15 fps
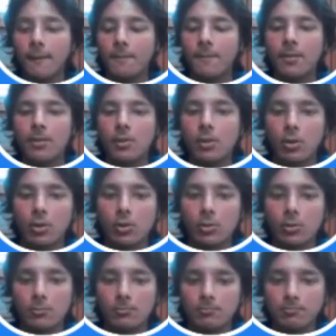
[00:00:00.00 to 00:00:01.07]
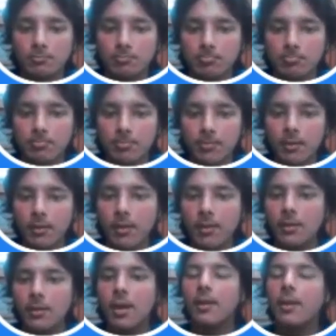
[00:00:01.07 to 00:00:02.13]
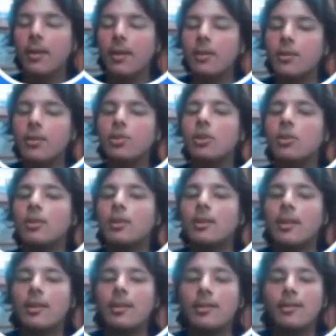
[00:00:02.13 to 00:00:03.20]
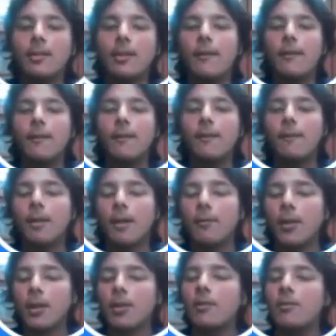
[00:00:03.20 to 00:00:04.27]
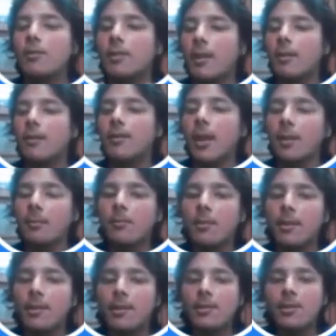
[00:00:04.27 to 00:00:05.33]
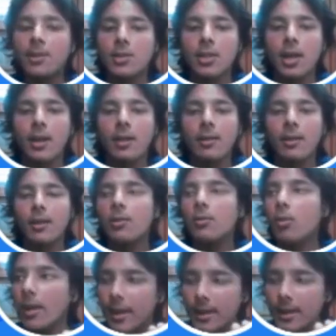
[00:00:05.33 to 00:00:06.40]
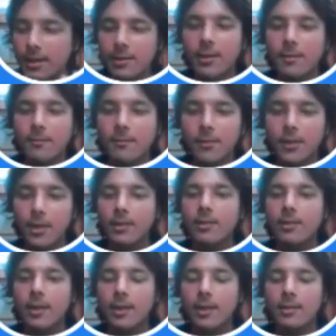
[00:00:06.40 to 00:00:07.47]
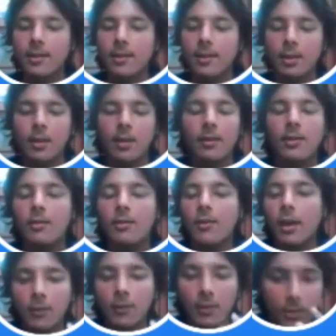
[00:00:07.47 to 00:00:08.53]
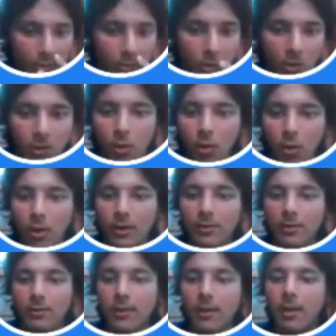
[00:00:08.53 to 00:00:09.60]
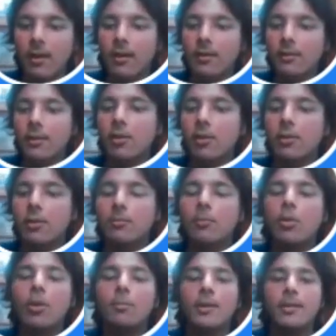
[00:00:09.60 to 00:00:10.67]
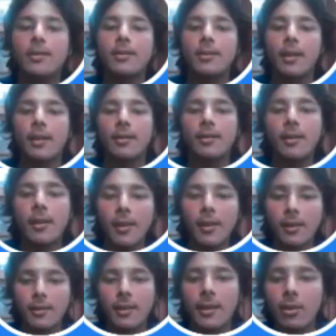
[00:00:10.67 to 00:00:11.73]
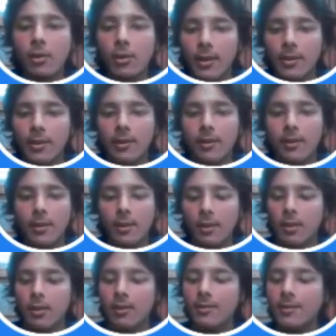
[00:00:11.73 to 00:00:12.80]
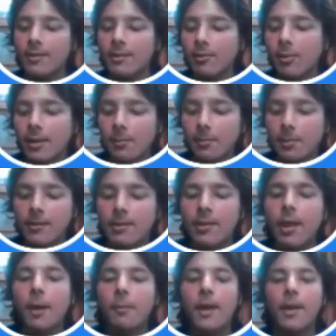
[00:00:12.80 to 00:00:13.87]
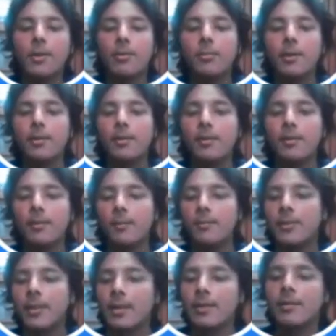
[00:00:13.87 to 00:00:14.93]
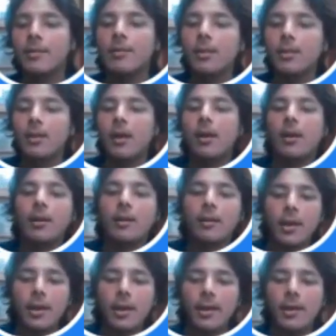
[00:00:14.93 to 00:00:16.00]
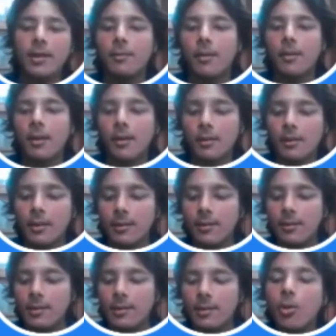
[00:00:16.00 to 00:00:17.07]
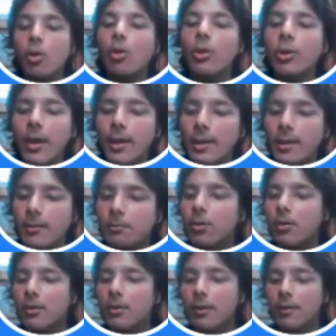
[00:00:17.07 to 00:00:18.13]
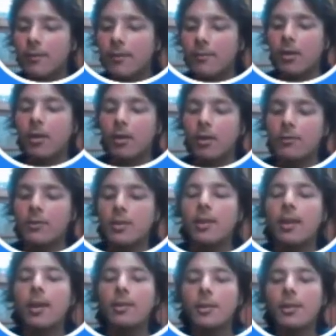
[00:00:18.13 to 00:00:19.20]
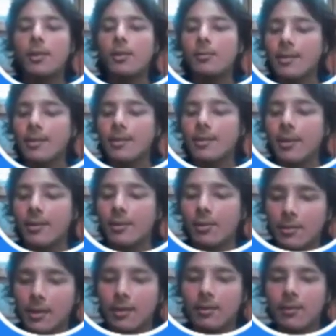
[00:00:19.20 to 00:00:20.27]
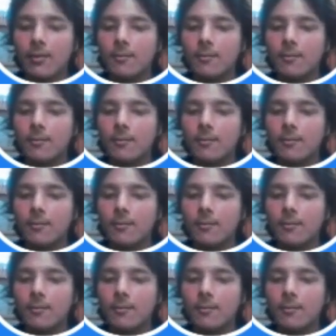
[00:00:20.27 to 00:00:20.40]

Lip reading: So the another shortcut is when you type a message in a chat and you want to edit edit that, instead of having to go on click on more button and clicking on edit, you can just quickly press the up arrow button, and this will this will go into edit mode of the last particular message that you sent.